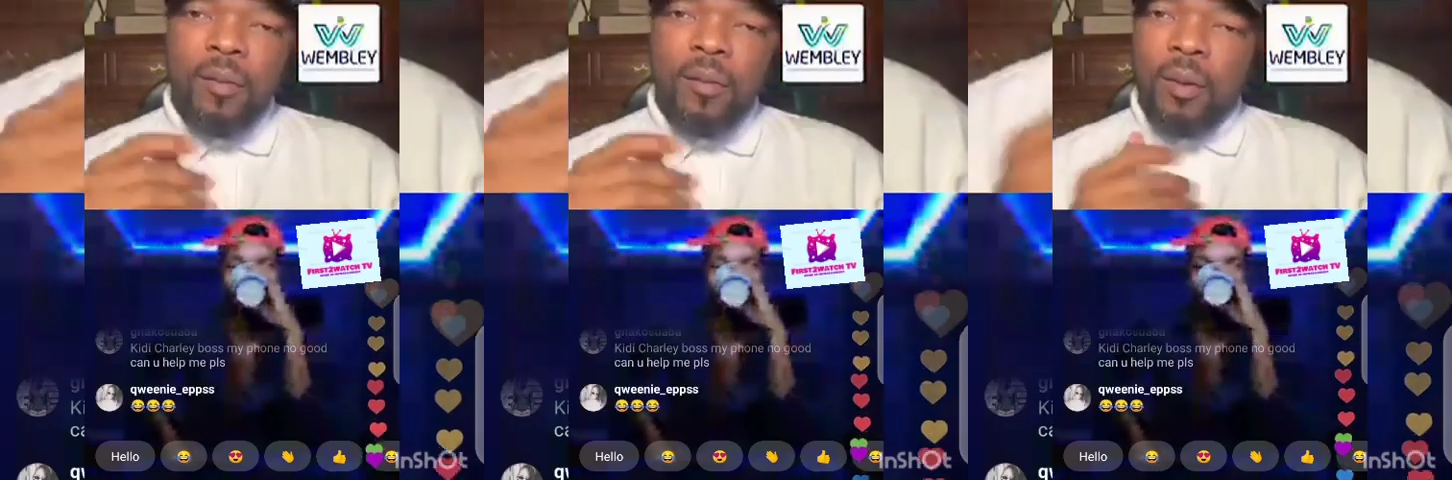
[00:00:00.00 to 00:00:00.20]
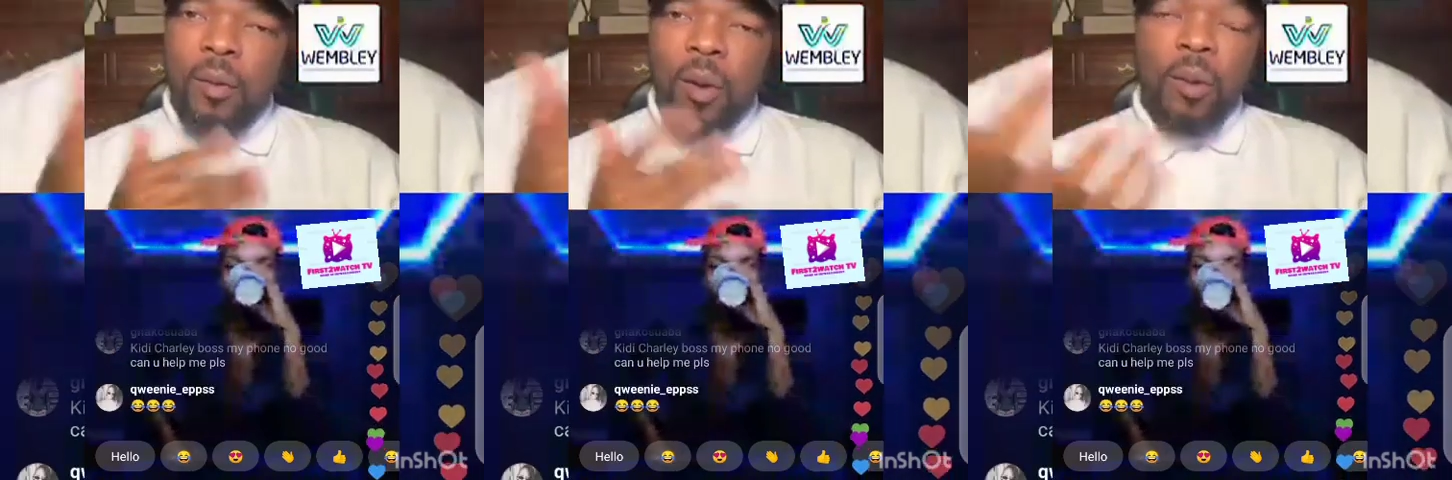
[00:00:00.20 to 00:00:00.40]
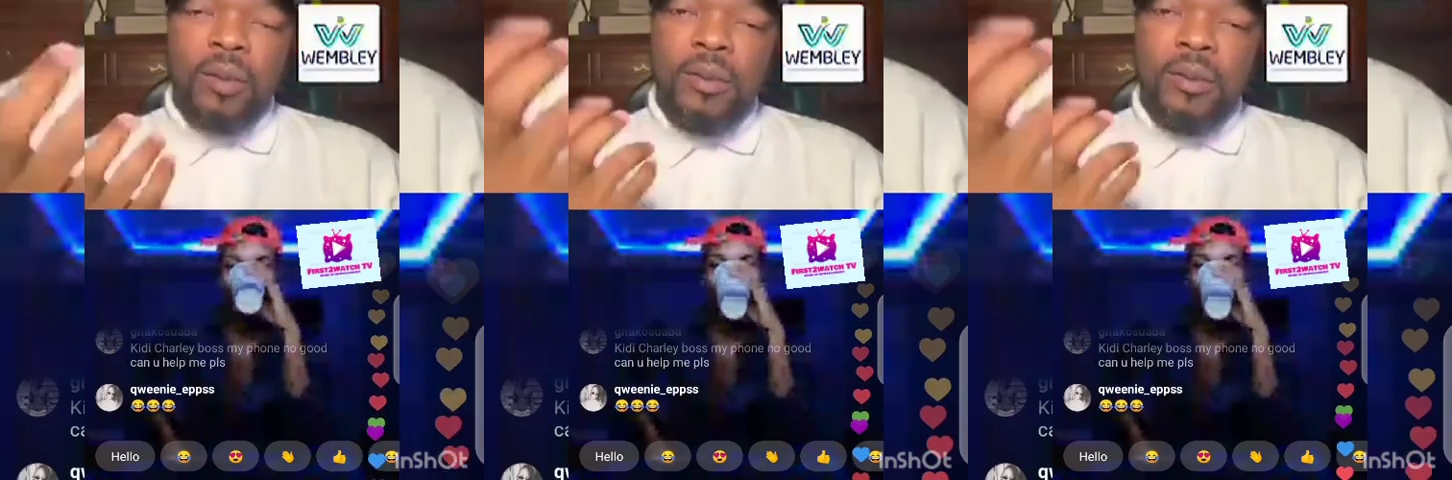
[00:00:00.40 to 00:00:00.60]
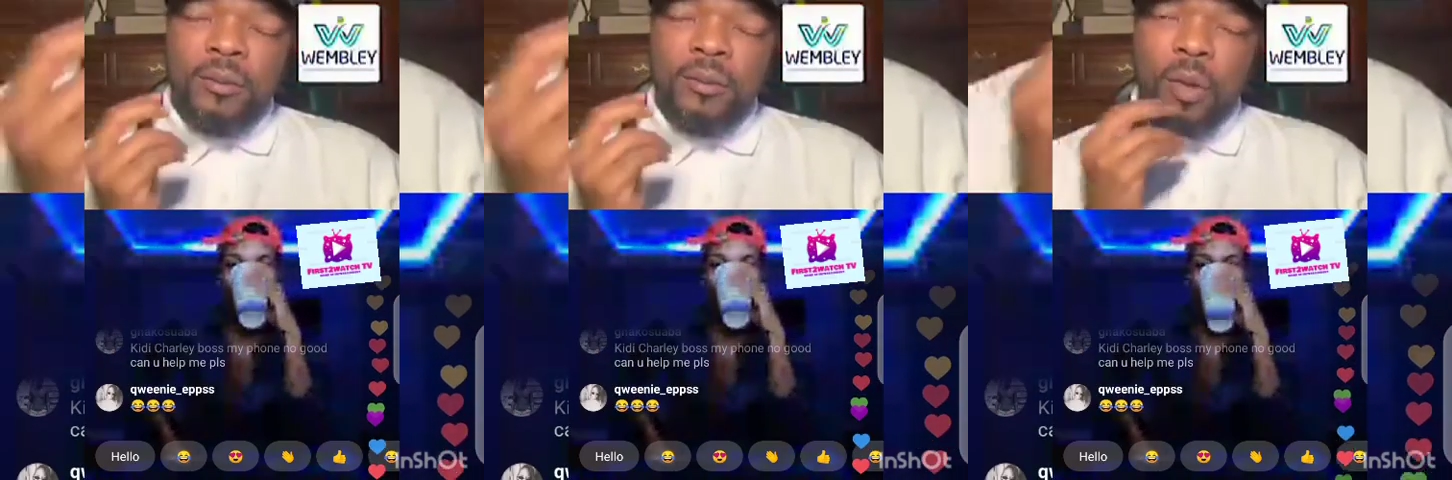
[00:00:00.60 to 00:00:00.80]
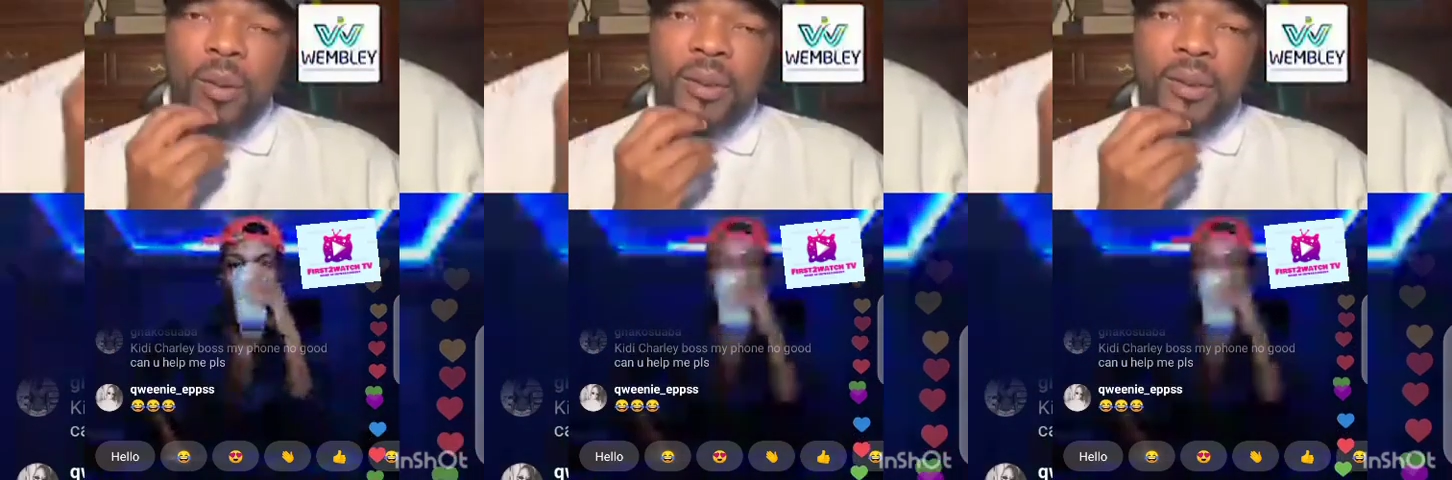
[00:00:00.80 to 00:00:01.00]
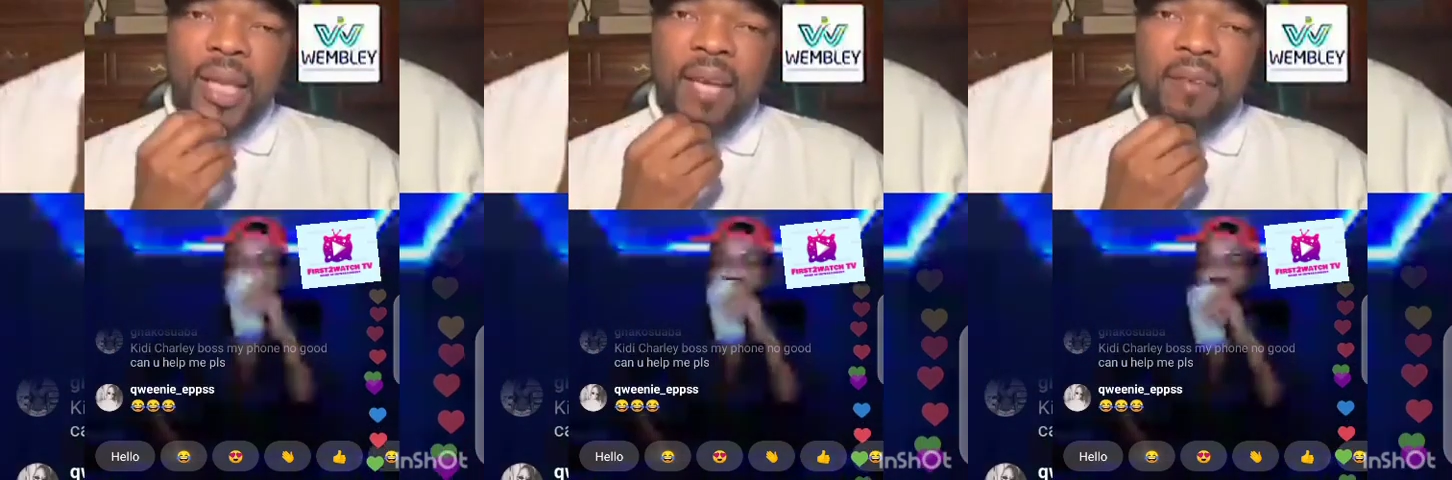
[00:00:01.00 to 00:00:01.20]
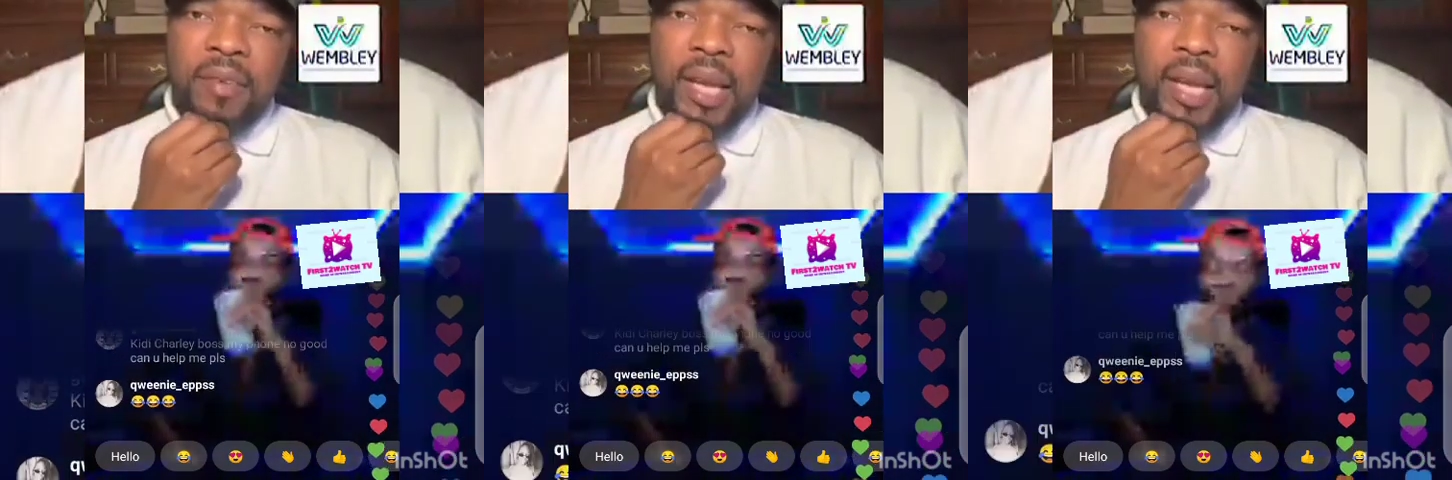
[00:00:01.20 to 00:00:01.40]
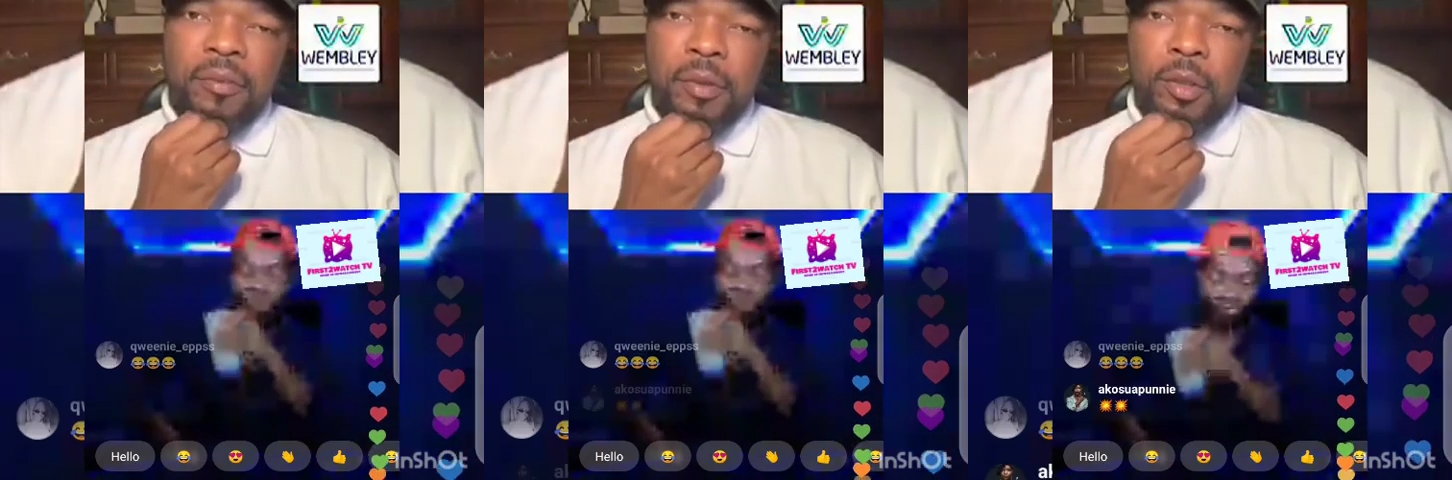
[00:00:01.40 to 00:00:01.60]
What was life
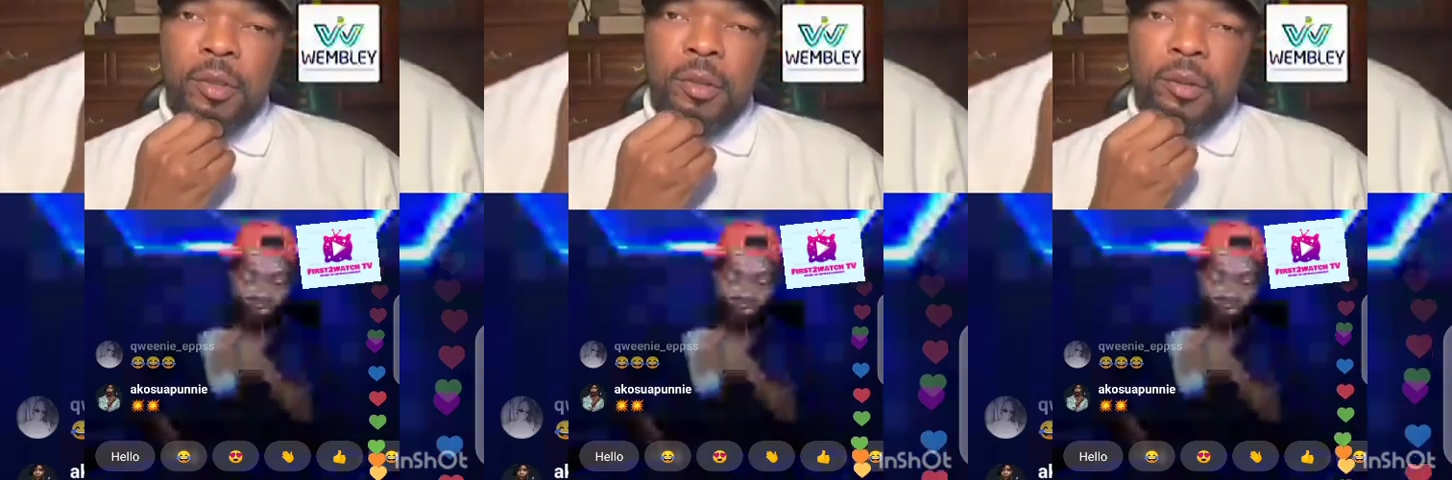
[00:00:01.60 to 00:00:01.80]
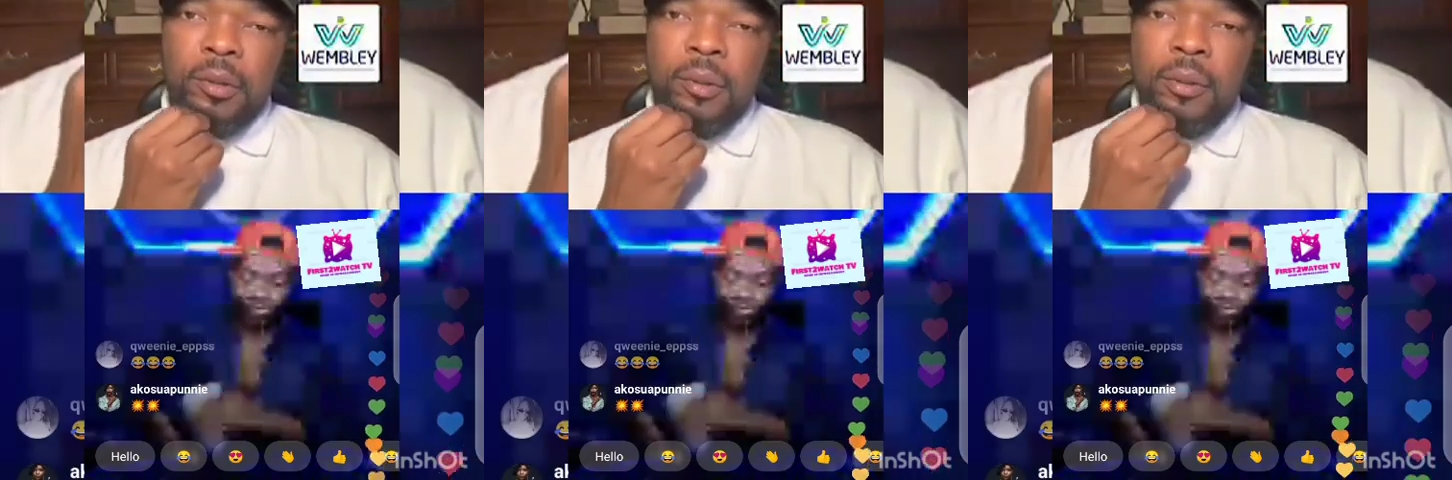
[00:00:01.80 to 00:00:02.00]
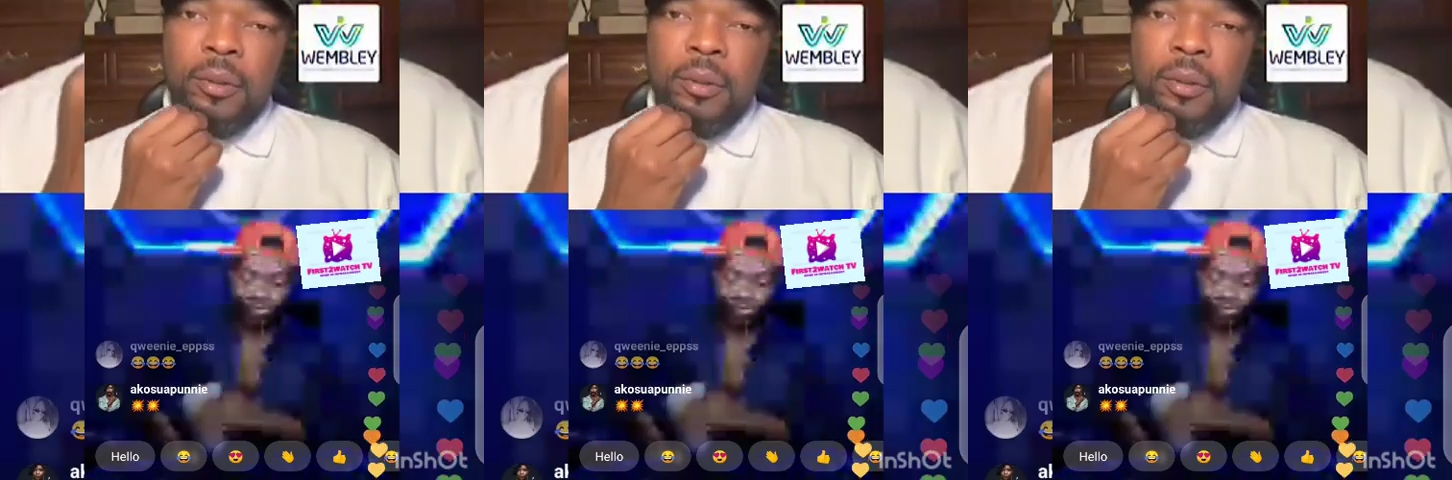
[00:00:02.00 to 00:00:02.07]
like for you?